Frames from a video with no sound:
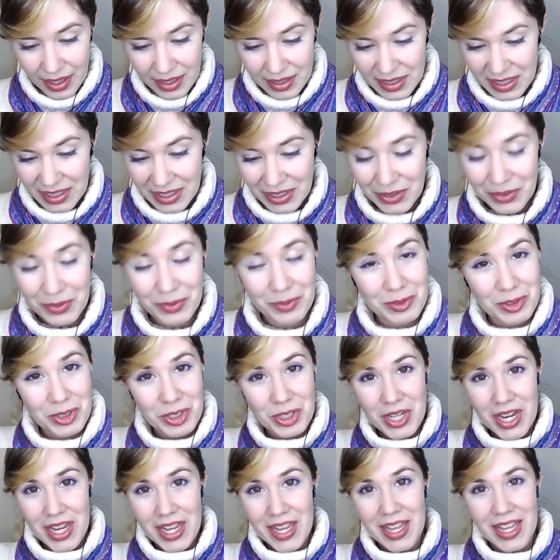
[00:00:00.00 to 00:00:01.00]
I think you're
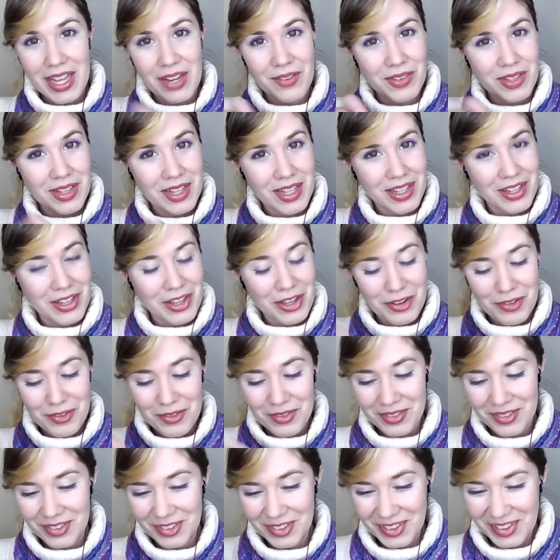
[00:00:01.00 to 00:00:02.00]
checking everything
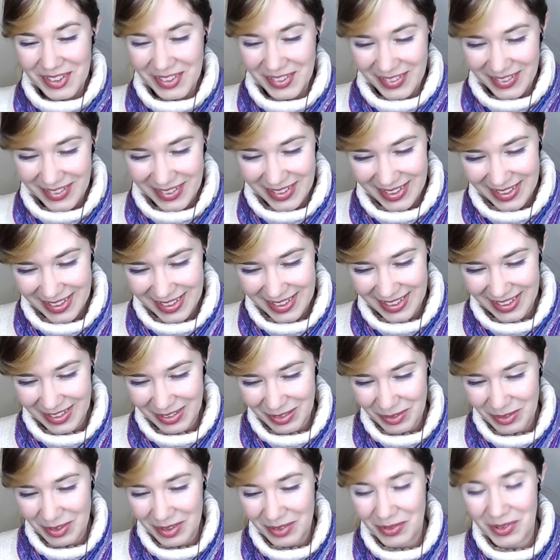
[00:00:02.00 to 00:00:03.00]
off
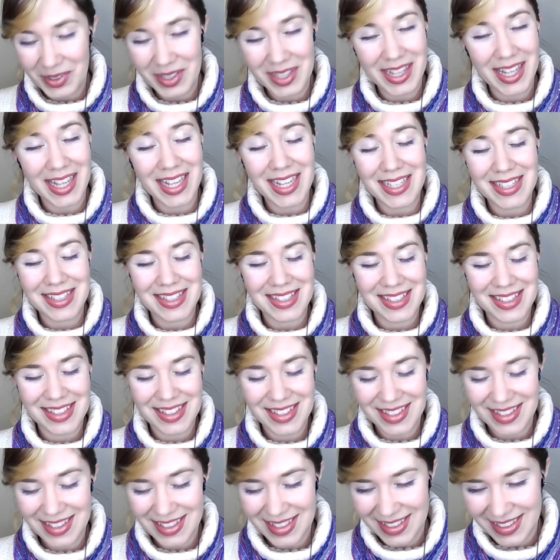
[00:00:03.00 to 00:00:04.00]
with
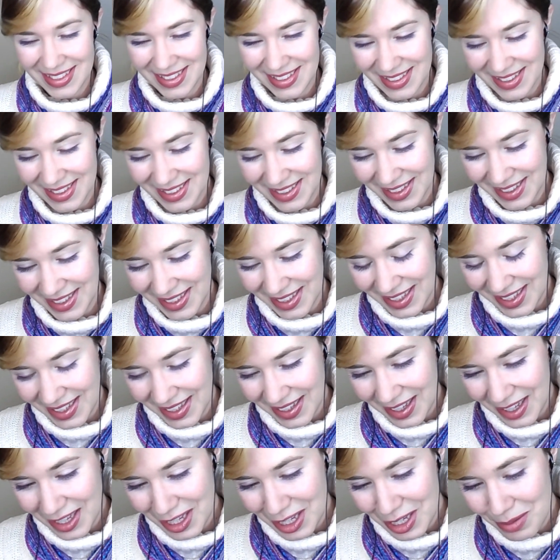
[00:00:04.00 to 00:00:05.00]
aces.
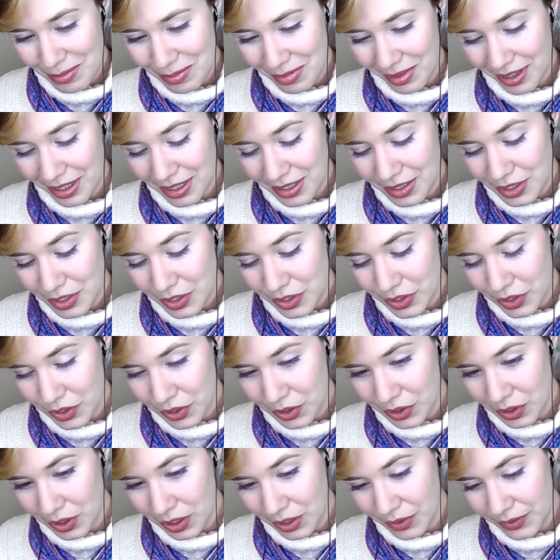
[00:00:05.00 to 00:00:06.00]
A+
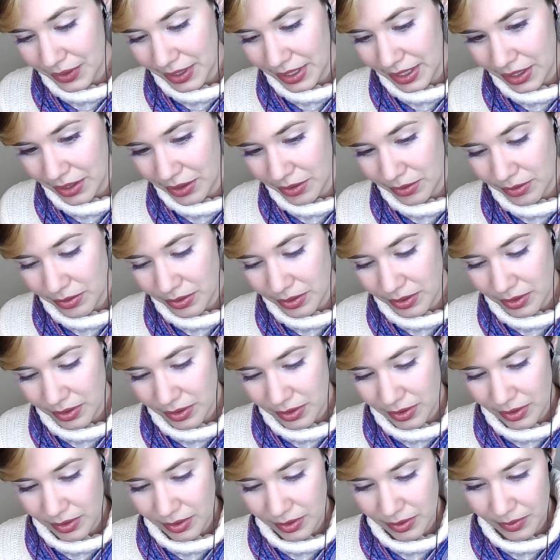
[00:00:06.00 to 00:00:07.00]
all
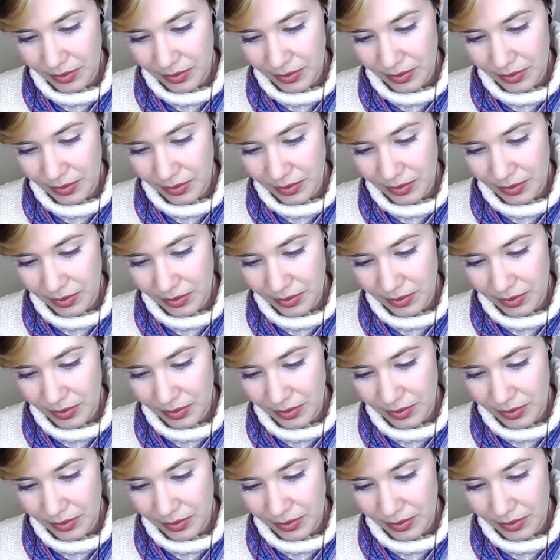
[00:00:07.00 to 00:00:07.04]
around.